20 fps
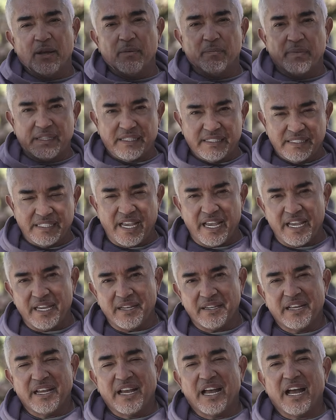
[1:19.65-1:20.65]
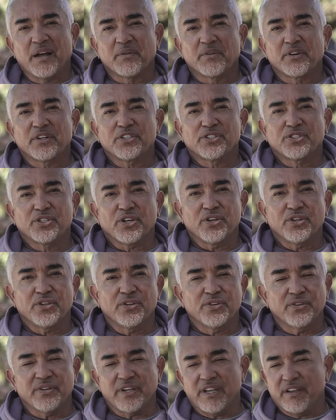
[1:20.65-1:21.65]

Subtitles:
But today I'm going to show you